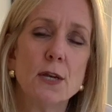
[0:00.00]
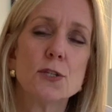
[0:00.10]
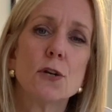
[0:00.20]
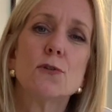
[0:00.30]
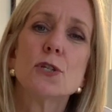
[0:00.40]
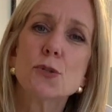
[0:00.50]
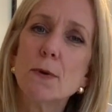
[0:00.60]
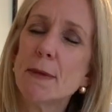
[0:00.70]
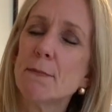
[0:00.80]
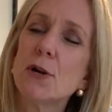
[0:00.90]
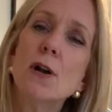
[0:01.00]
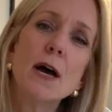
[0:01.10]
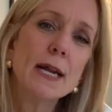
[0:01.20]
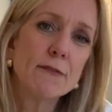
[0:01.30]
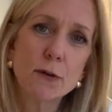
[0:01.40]
So just remember,
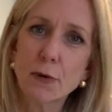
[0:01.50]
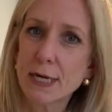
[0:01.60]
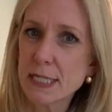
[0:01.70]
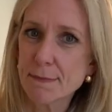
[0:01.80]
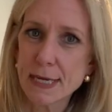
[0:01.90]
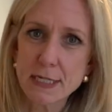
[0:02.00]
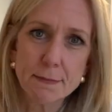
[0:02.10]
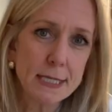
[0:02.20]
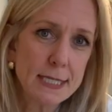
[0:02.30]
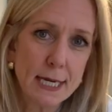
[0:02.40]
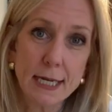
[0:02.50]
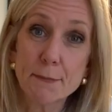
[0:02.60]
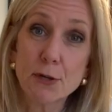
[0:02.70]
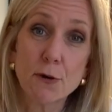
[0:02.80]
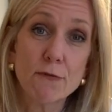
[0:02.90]
not everyone is meant to be setting up
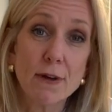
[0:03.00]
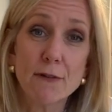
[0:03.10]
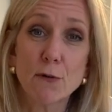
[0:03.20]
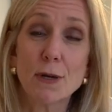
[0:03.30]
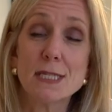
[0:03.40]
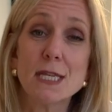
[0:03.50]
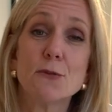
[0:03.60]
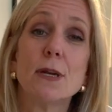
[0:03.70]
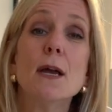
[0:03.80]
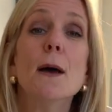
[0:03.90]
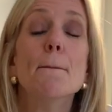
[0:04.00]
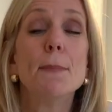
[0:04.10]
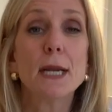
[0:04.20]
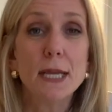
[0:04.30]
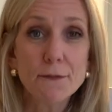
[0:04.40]
their own 501c3.
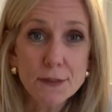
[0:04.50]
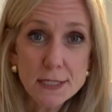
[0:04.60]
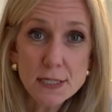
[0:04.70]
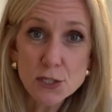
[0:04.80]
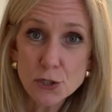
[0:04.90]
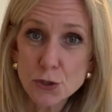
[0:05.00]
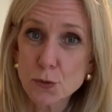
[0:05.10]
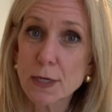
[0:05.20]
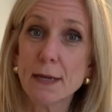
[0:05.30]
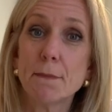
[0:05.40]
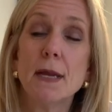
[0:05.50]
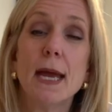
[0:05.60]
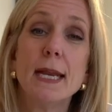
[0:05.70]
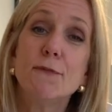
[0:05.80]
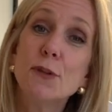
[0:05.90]
But if this is your dream,
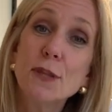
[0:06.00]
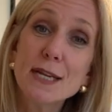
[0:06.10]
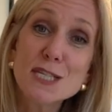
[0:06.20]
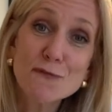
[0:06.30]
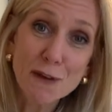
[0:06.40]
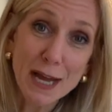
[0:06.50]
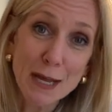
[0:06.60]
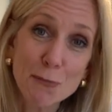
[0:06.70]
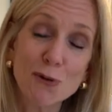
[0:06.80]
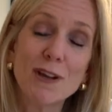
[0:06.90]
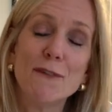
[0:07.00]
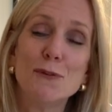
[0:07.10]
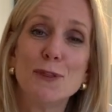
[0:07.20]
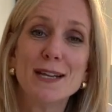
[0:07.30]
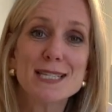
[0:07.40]
and if you think it's viable, if you
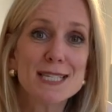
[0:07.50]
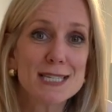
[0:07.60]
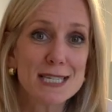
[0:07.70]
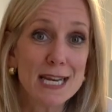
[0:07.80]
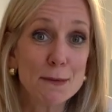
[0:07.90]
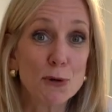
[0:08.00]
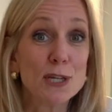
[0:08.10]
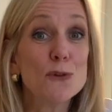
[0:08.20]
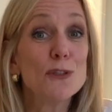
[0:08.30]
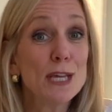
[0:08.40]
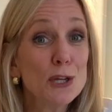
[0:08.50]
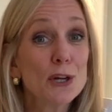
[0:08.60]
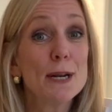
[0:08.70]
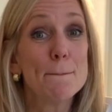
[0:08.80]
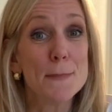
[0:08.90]
think it's sustainable, and you think you're
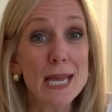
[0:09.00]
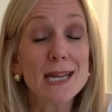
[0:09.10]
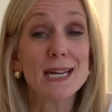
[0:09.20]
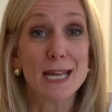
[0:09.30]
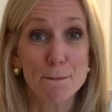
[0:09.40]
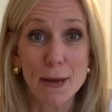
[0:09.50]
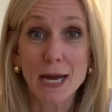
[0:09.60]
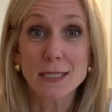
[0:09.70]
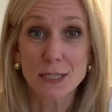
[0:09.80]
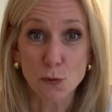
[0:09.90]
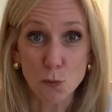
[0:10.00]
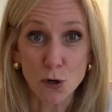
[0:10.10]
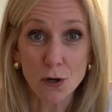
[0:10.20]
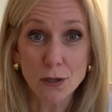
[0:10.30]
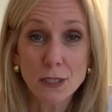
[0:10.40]
going to make an impact in the
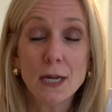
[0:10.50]
world,